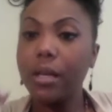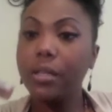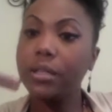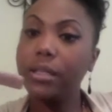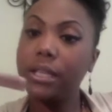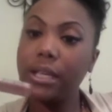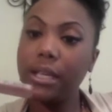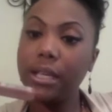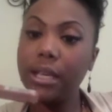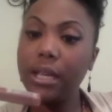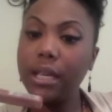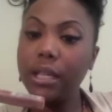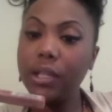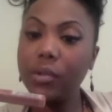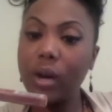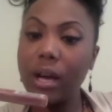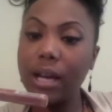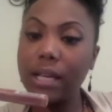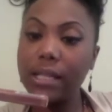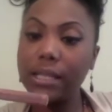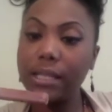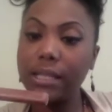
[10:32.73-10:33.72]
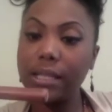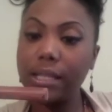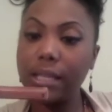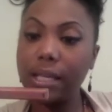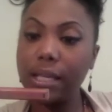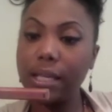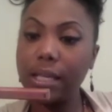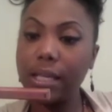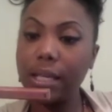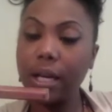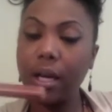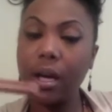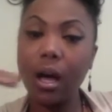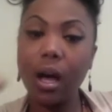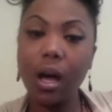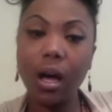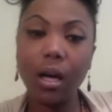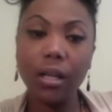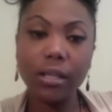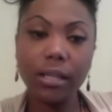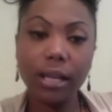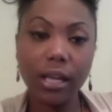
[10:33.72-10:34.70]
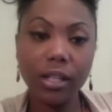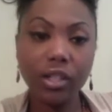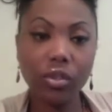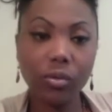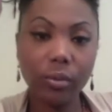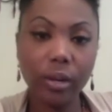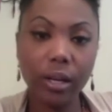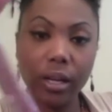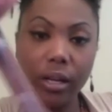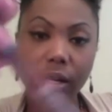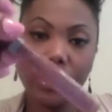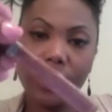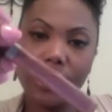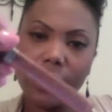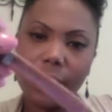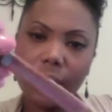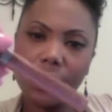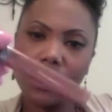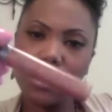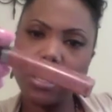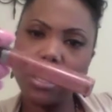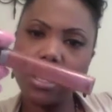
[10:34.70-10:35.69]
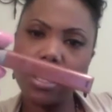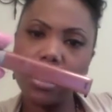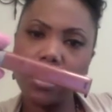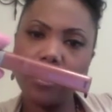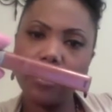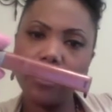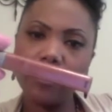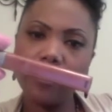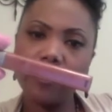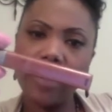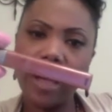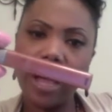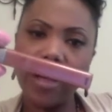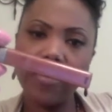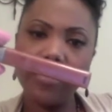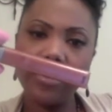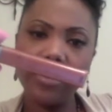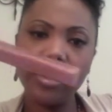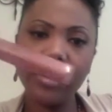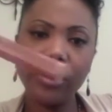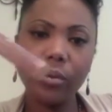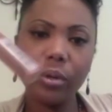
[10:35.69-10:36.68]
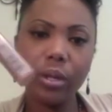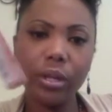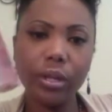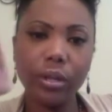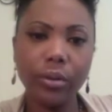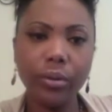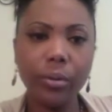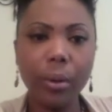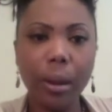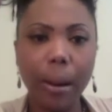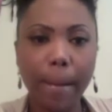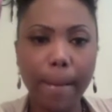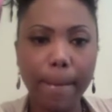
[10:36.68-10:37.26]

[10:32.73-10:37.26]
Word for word: The NYC All uh, Naturel in um, 553U.